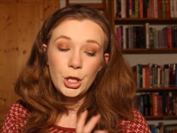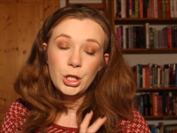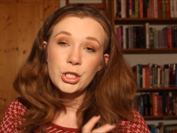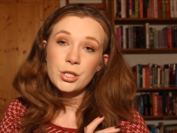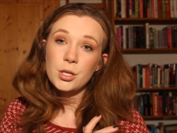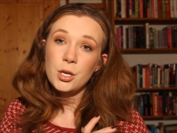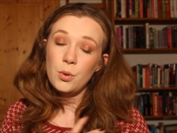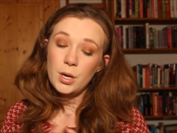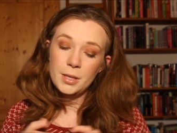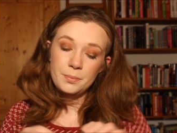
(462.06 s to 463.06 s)

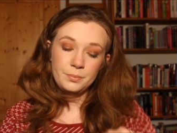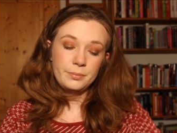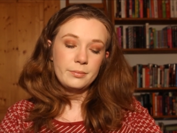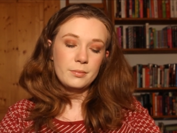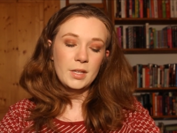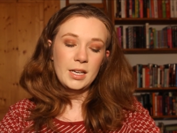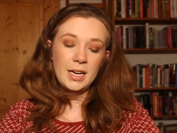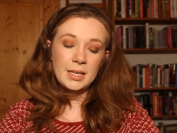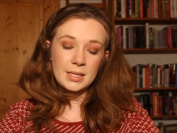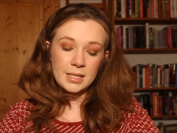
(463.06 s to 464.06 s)
So
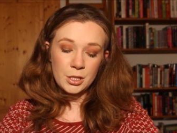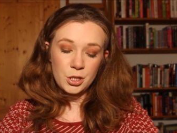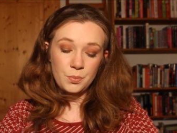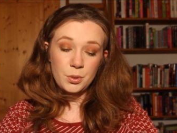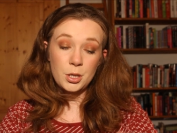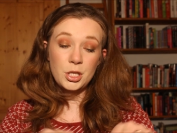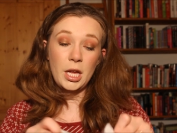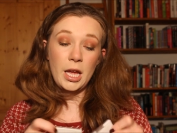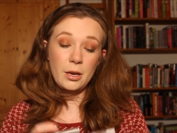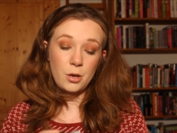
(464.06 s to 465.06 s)
I decided to put
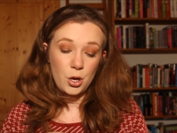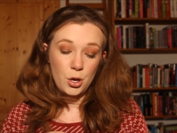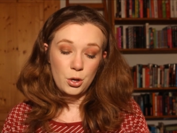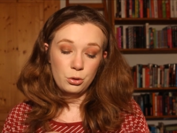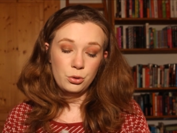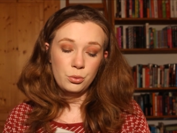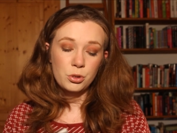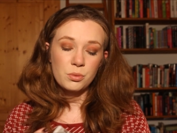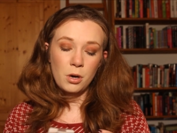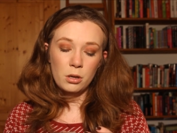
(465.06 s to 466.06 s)
in 2
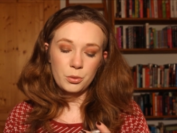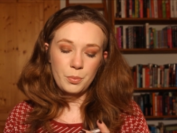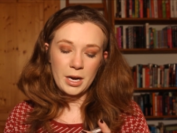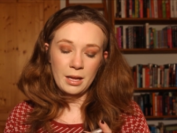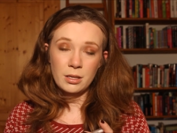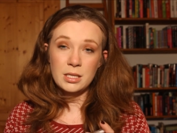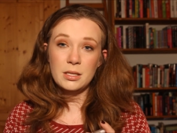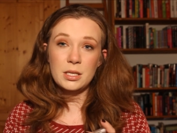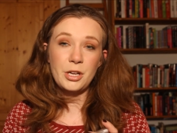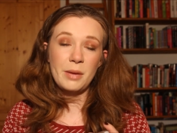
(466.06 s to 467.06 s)
smaller palettes
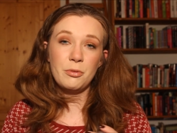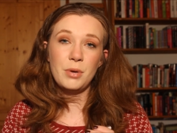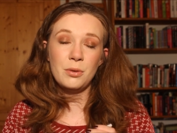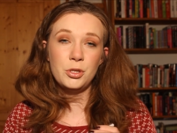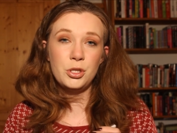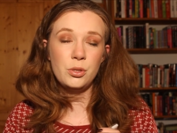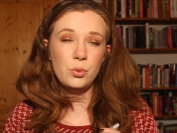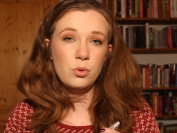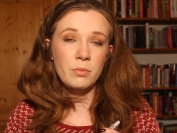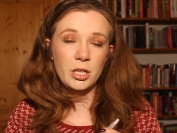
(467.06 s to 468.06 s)
this time around
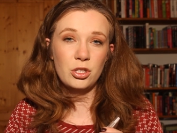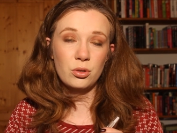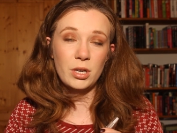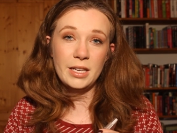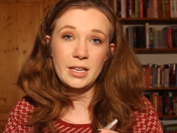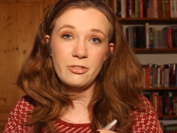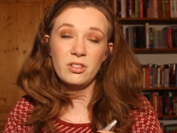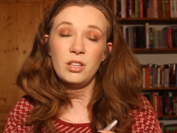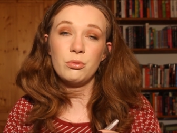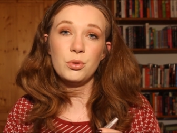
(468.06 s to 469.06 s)
to make sure I
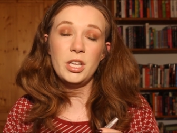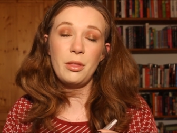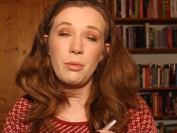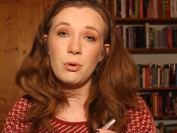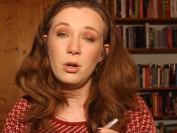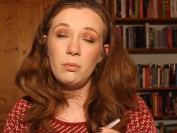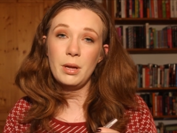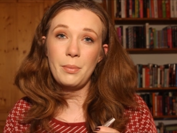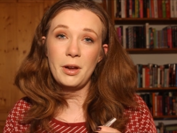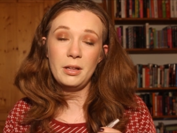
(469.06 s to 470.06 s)
definitely rotate through all my
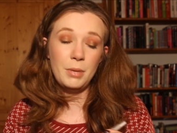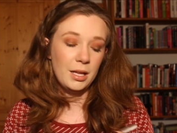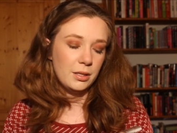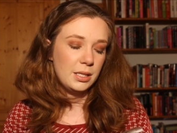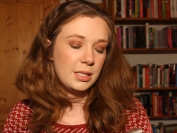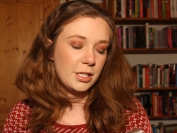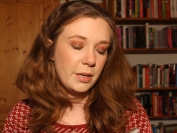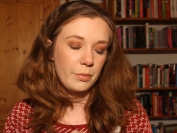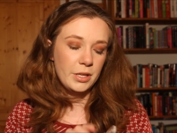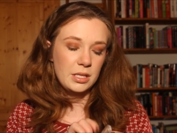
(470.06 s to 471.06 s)
palettes
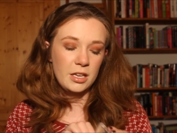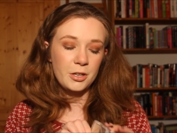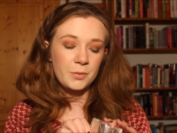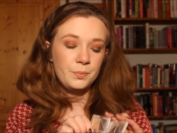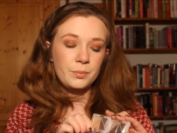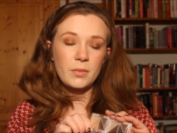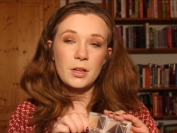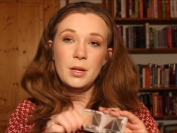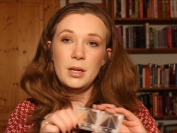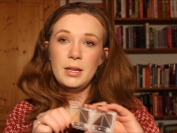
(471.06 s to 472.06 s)
this year.
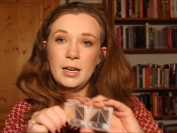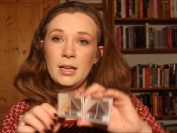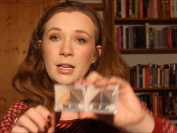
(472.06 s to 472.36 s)
And I